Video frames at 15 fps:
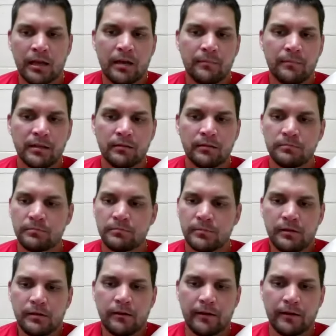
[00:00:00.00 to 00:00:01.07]
I mean,
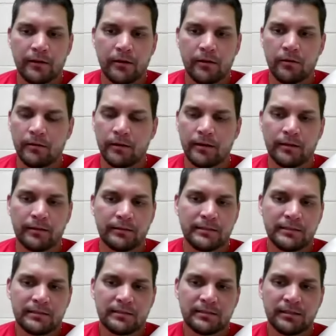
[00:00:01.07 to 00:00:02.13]
you never know.
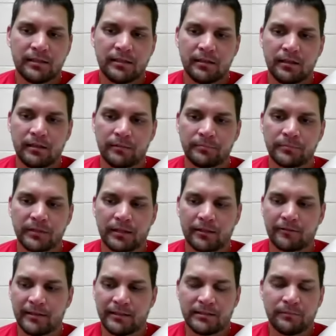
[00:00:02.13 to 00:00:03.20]
This is
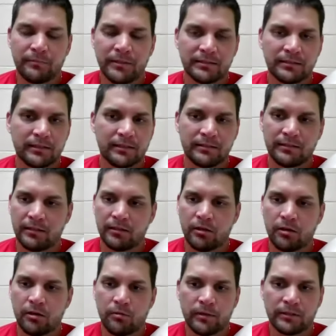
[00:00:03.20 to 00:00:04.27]
a crazy business. They
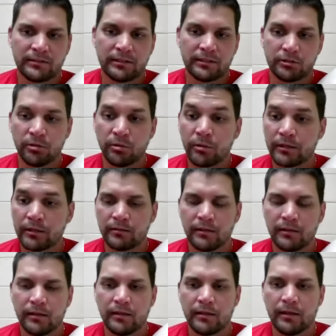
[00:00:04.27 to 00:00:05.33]
know what they're doing.
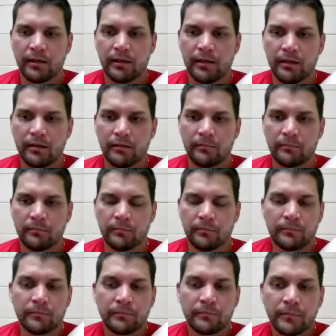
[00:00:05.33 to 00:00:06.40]

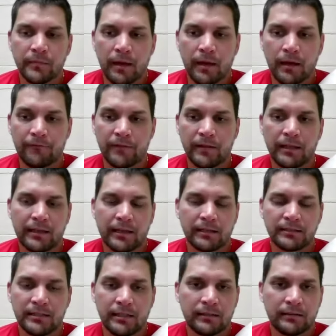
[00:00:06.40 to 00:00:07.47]
And I feel like I
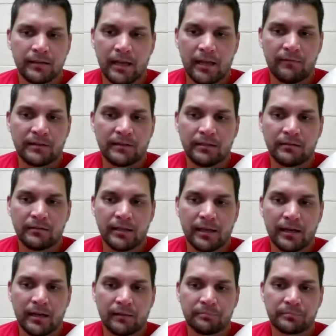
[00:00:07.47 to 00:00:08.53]
did everything
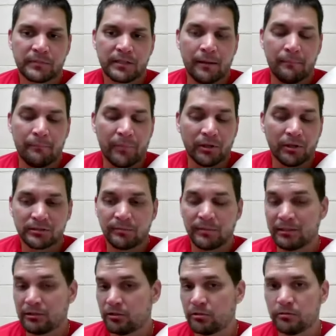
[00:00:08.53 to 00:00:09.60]
that I can
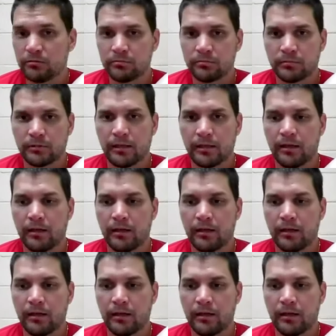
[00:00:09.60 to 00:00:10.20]
possibly do.